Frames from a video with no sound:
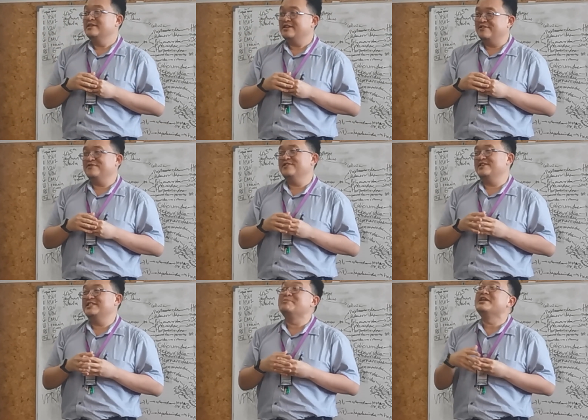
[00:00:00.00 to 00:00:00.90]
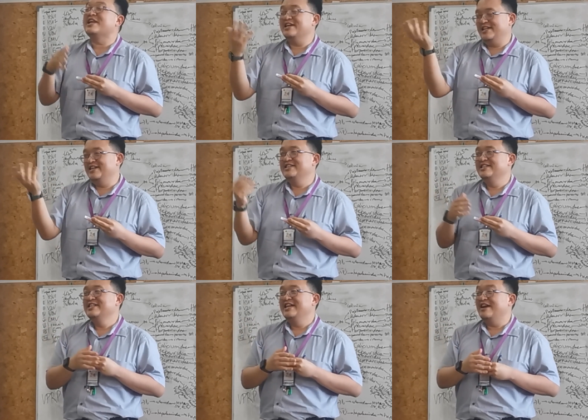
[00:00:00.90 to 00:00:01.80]
Of course, Siberia lah.
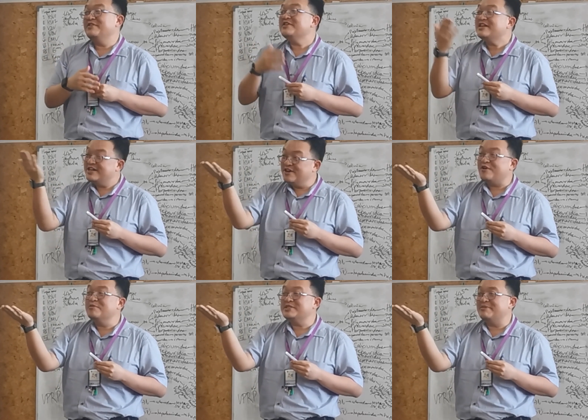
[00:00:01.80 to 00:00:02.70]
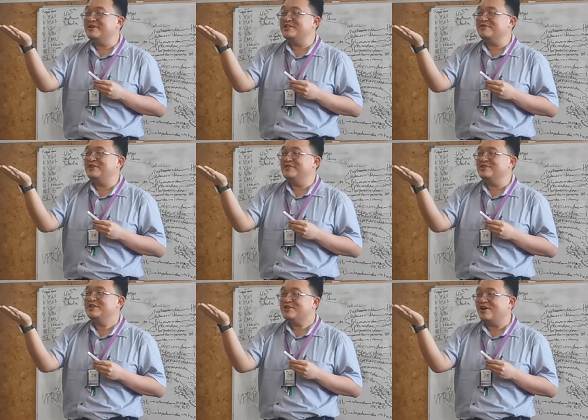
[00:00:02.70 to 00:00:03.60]
Have you ever heard of Ohm's hemorrhagic fever?
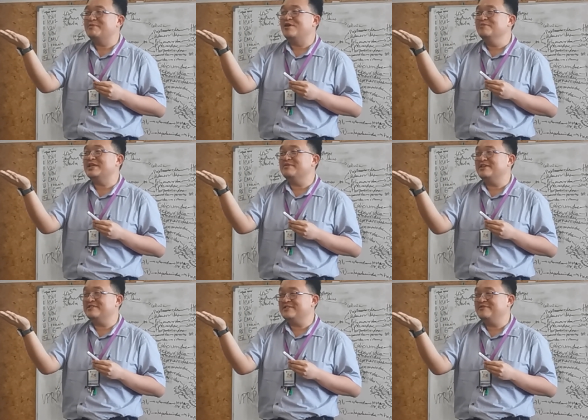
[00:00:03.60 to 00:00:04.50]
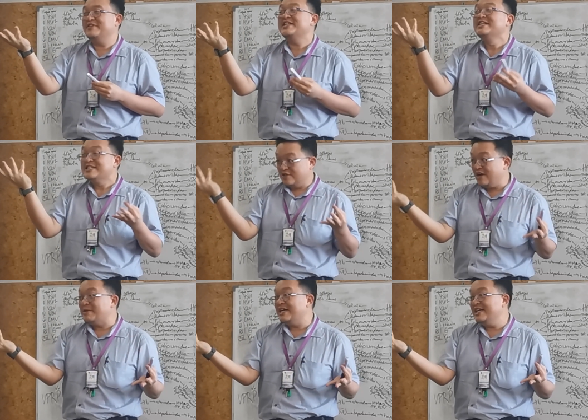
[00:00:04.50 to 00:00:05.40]
Did they talk about Ohm's hemorrhagic fever?
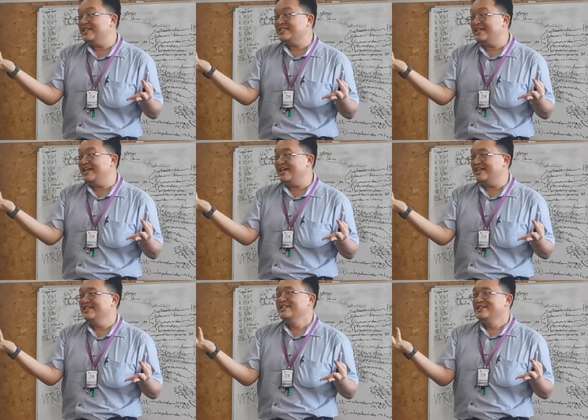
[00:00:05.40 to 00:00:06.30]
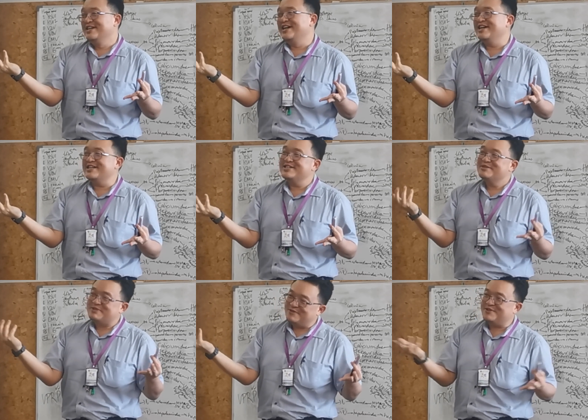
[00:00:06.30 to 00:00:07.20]
Talk about it, isn't it?
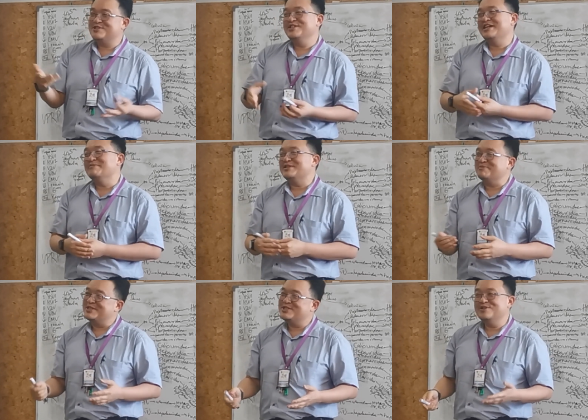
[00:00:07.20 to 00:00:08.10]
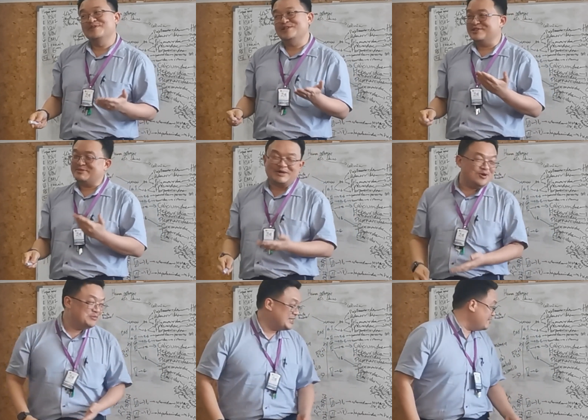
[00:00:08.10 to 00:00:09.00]
Unfortunately, come back to Malaysia, no one talks about
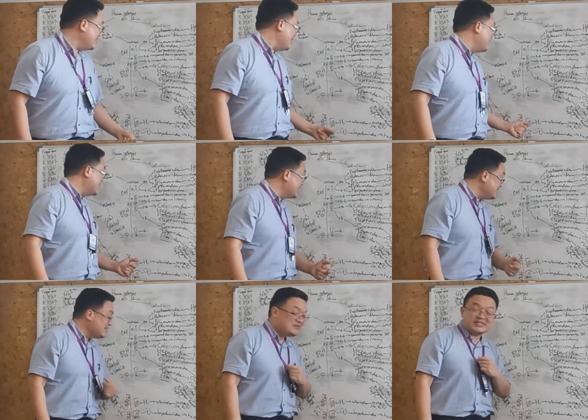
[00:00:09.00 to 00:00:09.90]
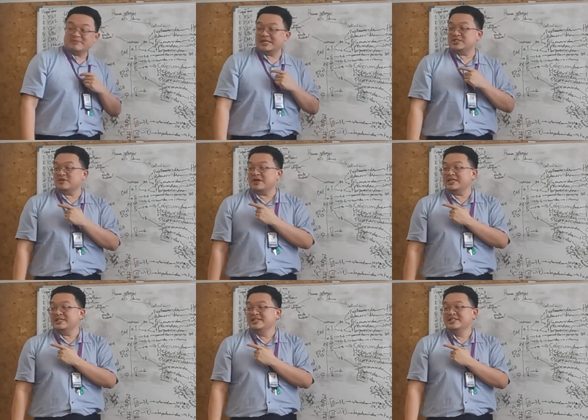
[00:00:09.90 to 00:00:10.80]
Ohm's. Everybody talk about, what's the Malaysian
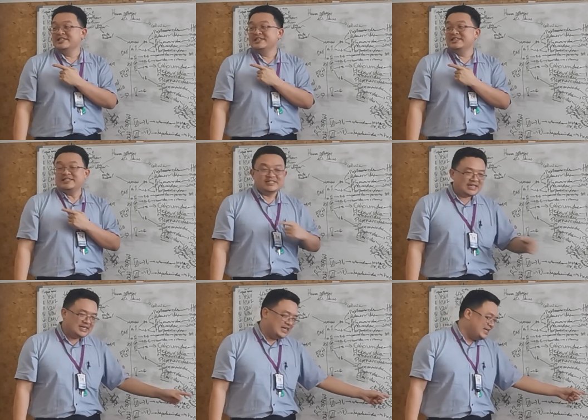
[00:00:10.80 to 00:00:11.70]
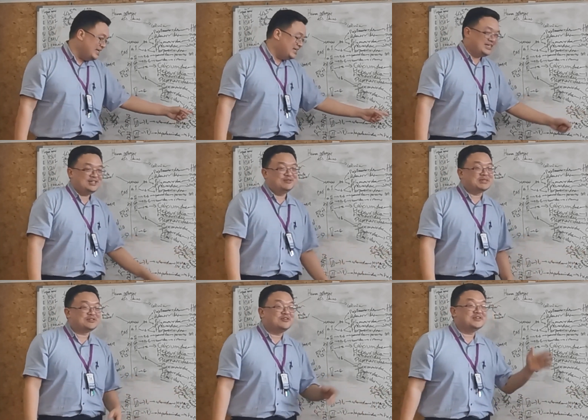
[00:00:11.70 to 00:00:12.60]
one? Dengue. You
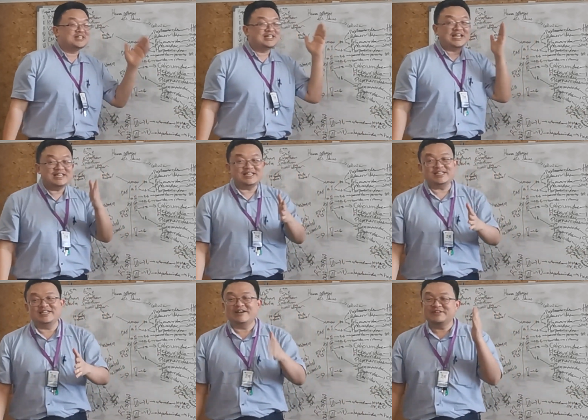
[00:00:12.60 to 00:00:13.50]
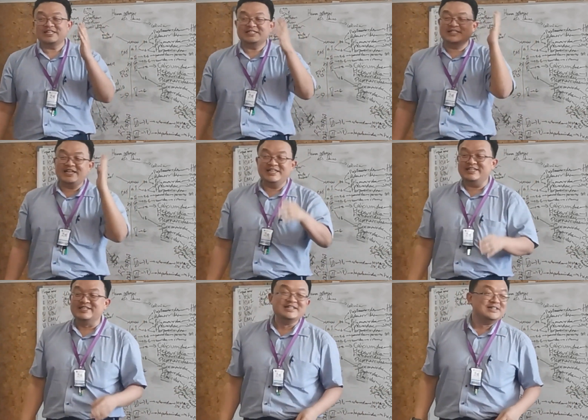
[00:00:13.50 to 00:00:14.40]
must know dengue. Everything is
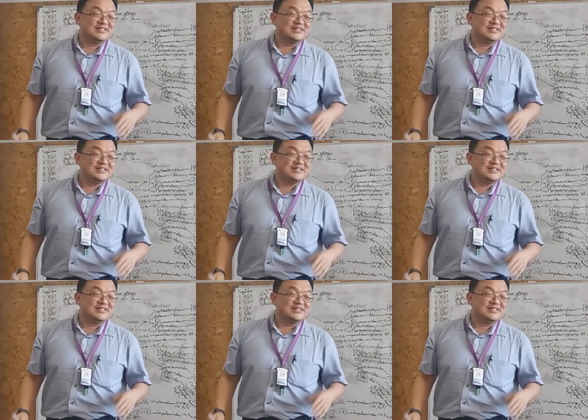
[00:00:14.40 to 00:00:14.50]
dengue.